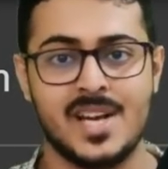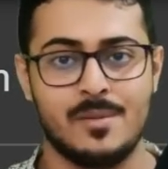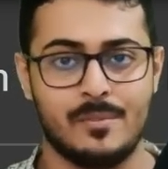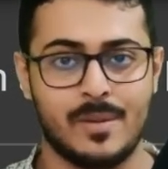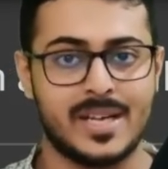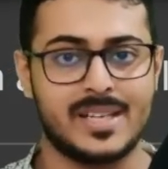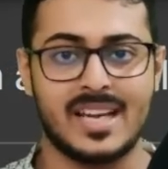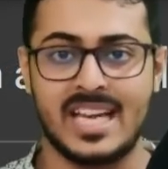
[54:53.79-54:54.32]

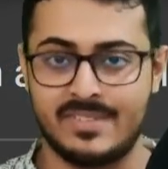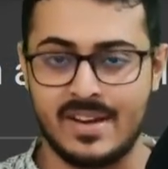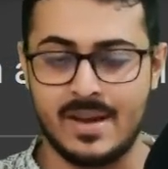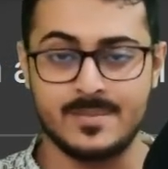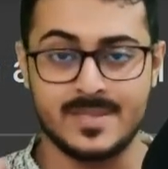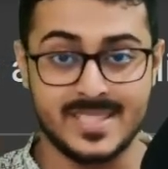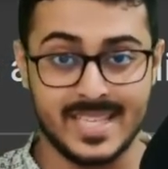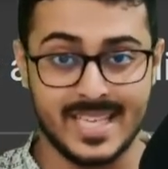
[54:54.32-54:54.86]
But if
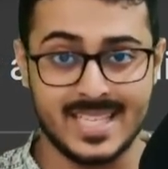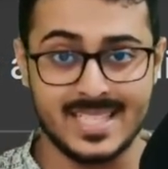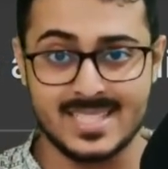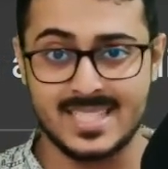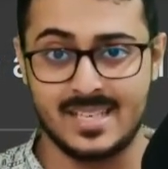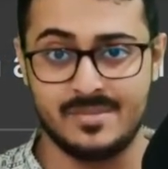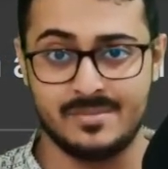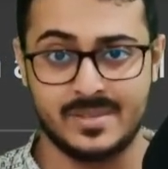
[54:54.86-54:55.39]
I'm saying
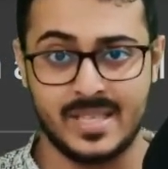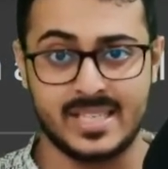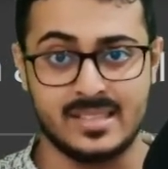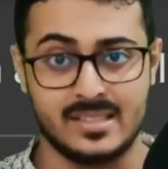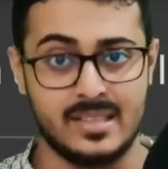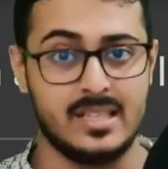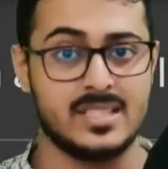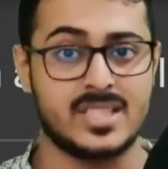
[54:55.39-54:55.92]
something,
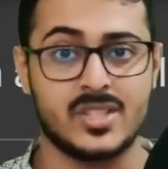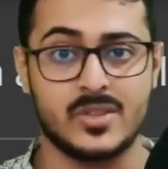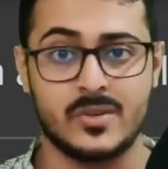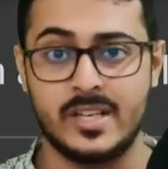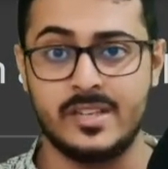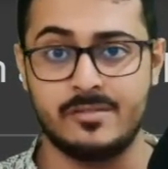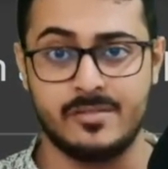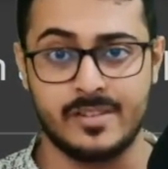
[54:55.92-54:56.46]
listen to
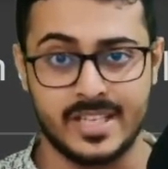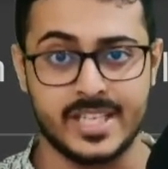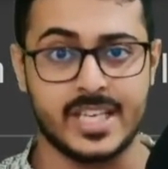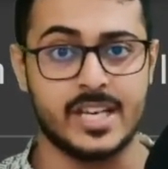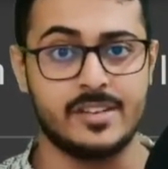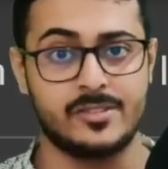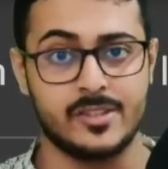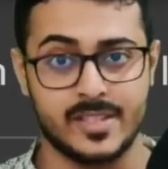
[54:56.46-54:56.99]
it very
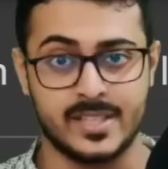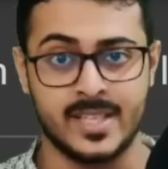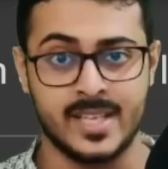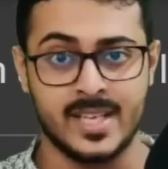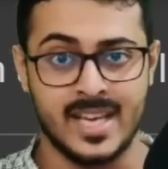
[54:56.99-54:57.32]
carefully.